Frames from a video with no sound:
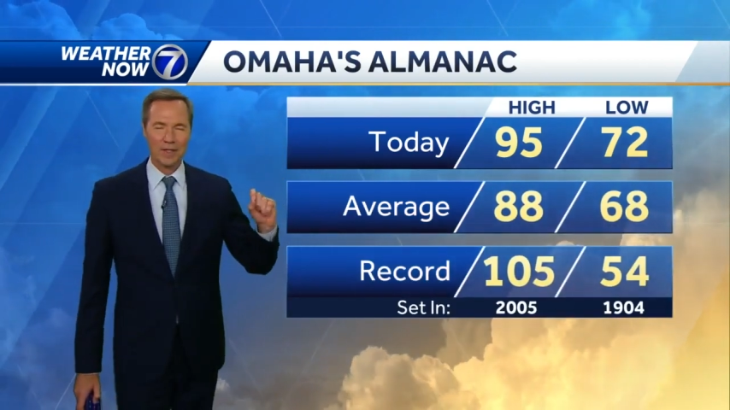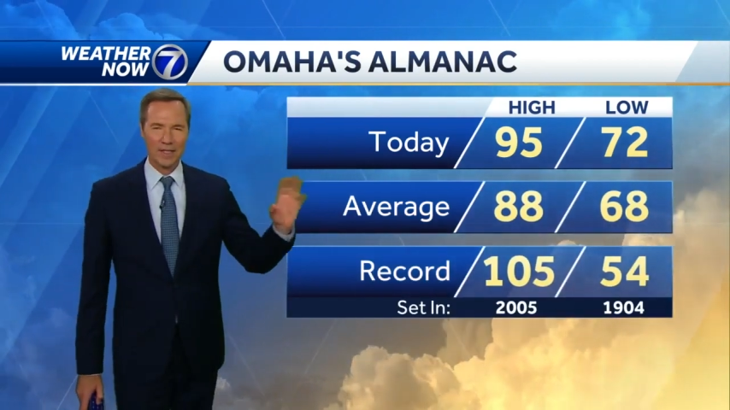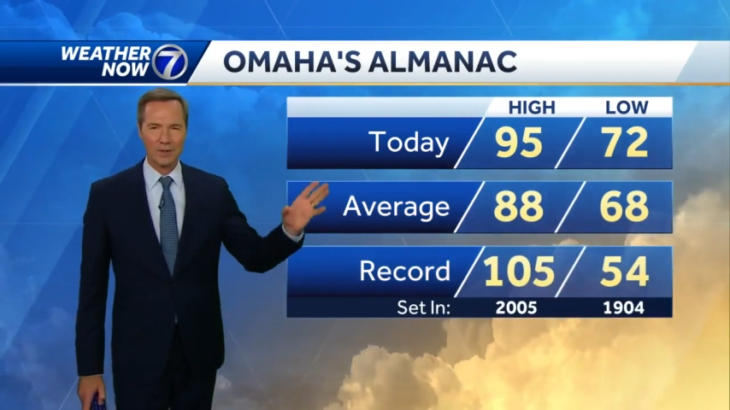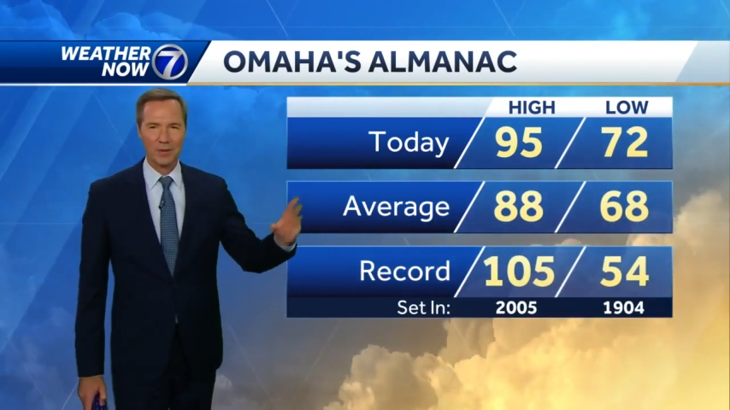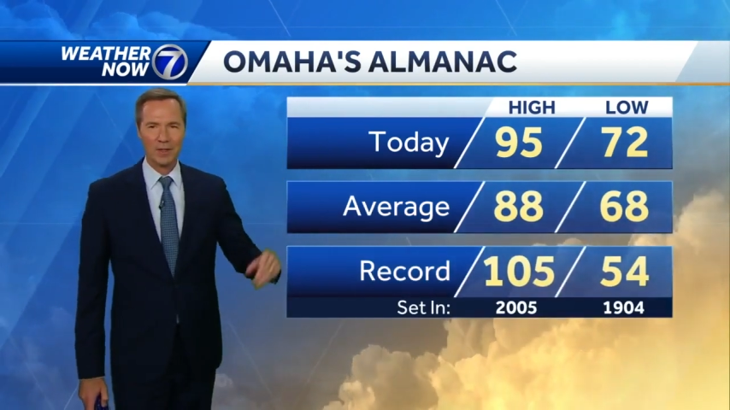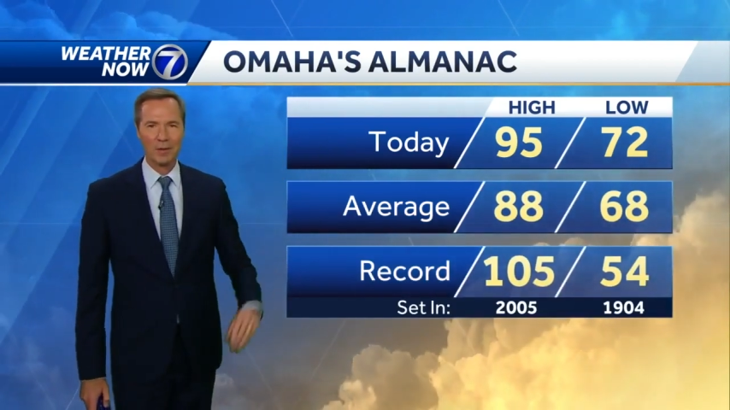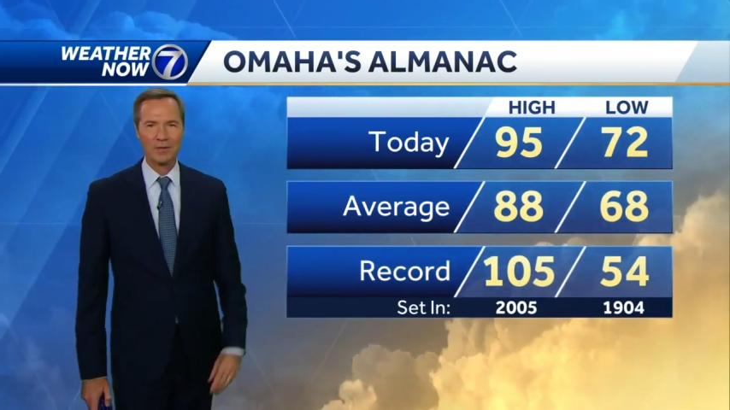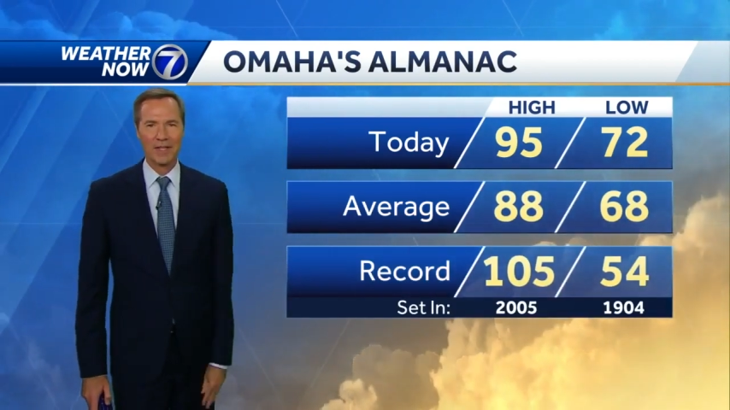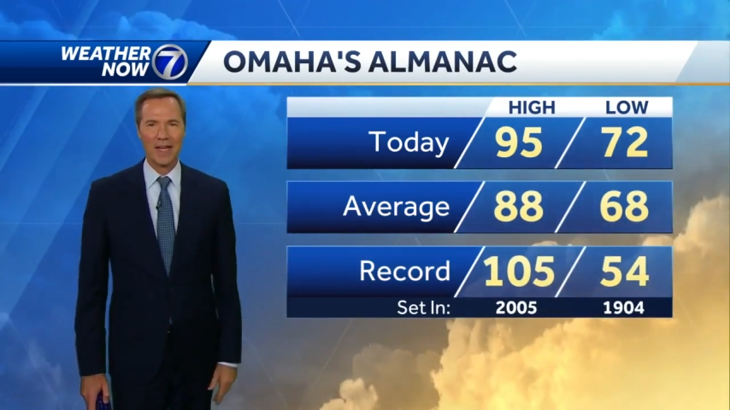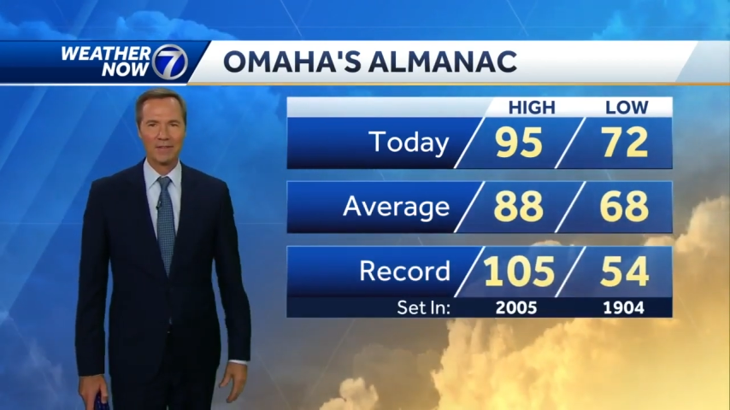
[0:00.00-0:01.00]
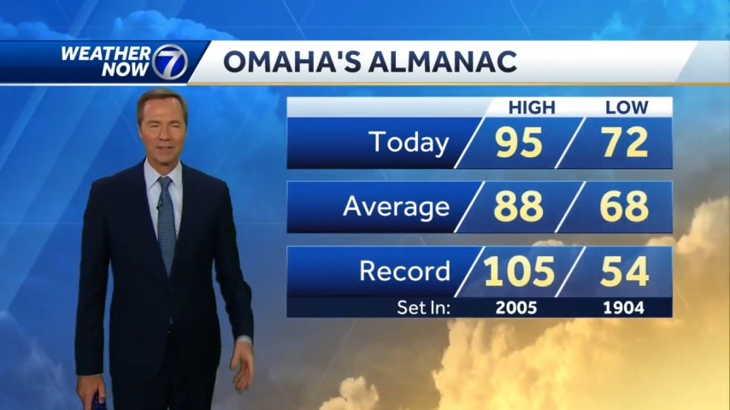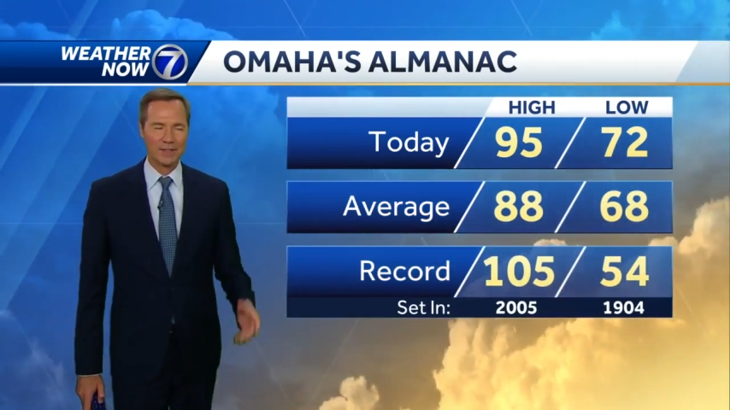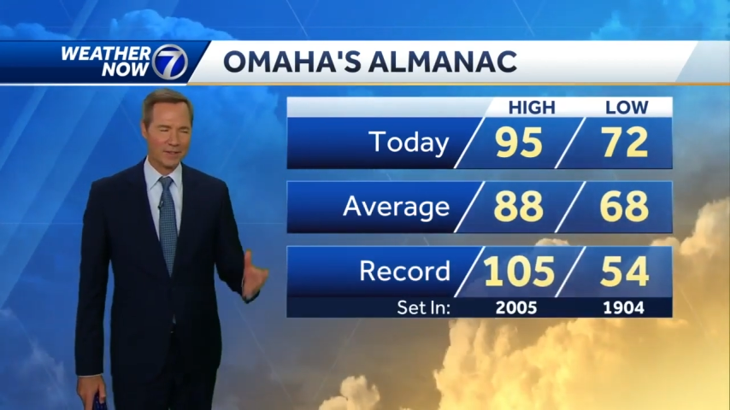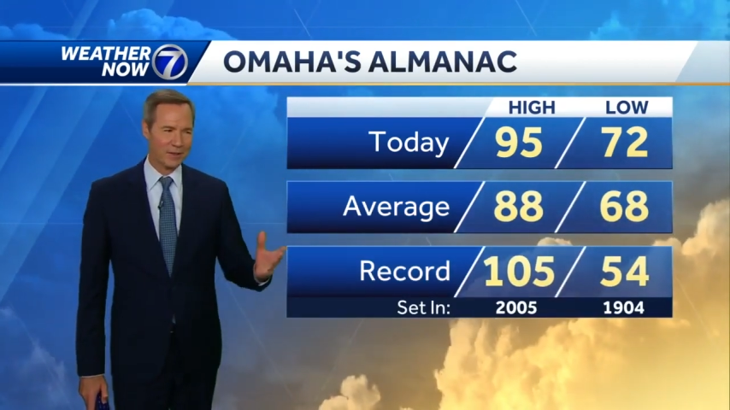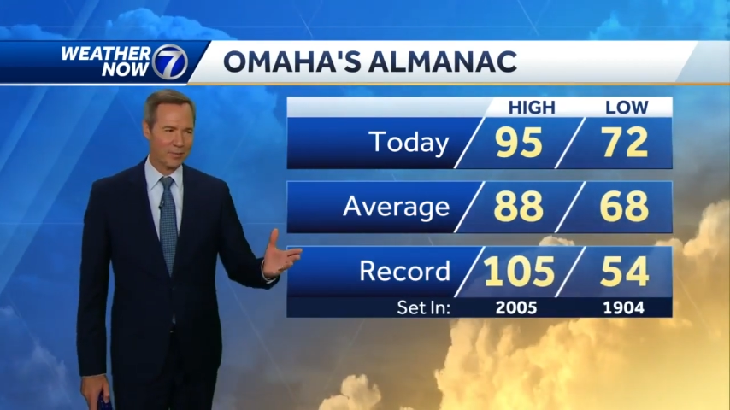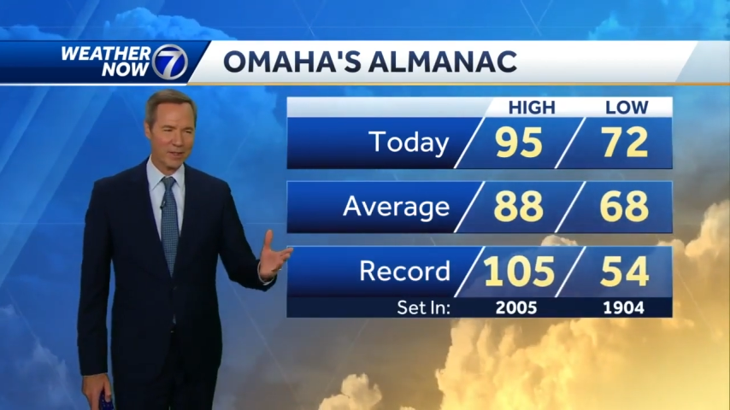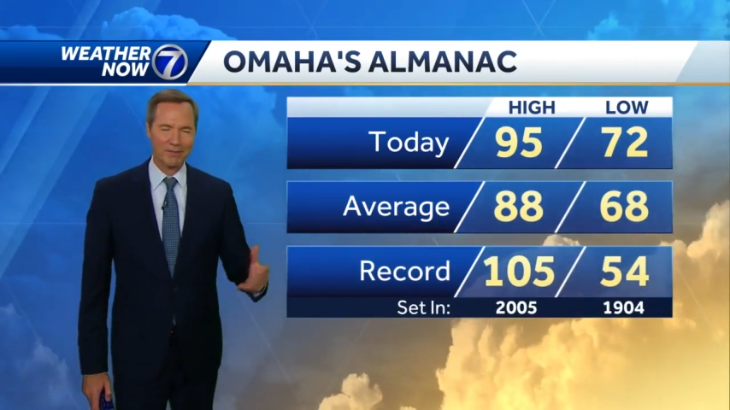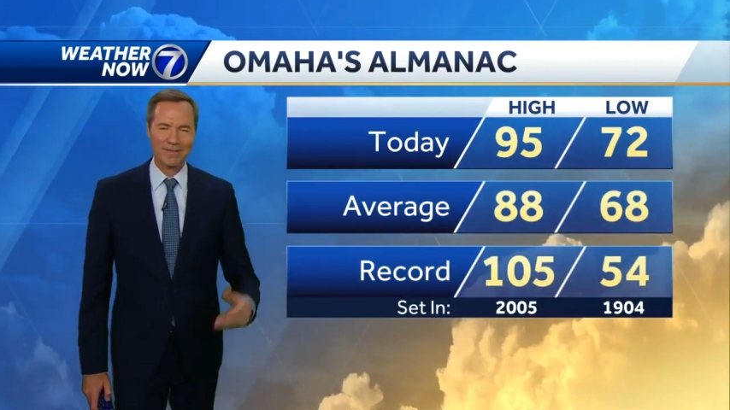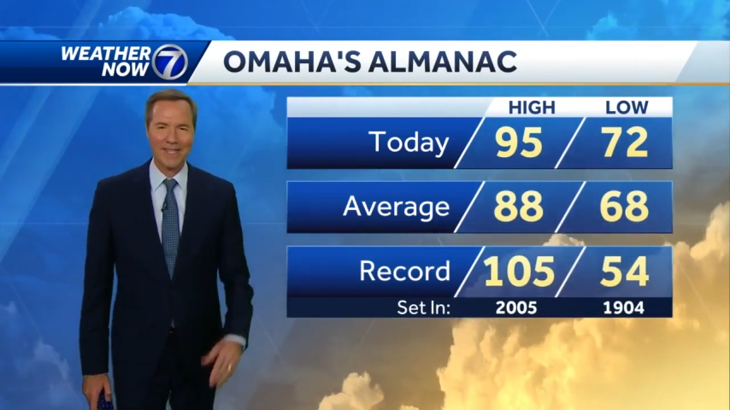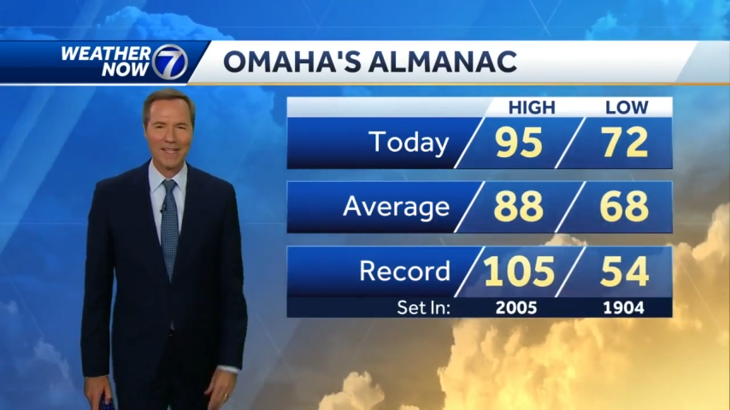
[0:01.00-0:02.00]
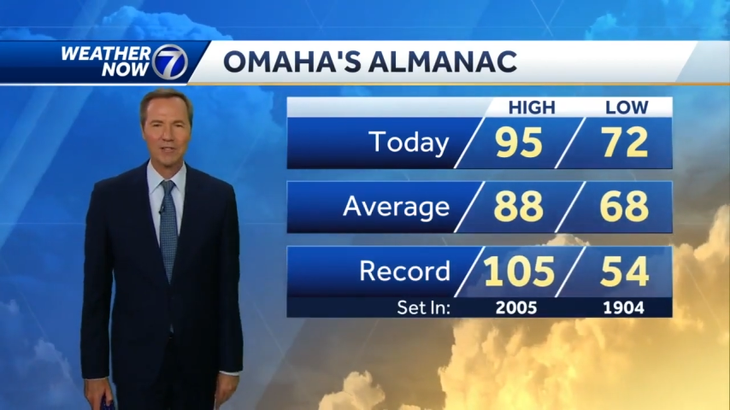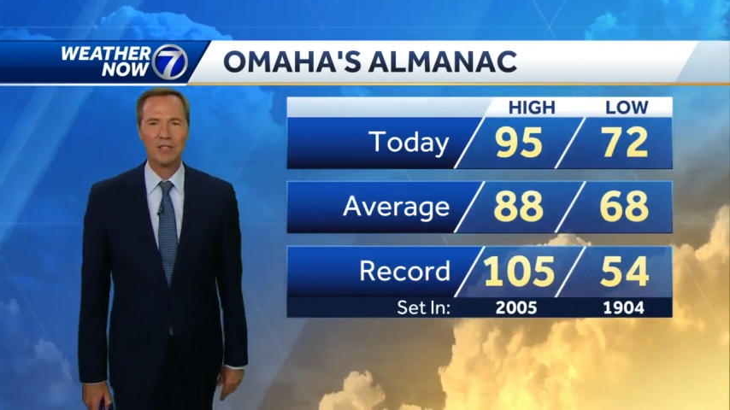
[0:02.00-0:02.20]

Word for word: That's well above the averages, but 10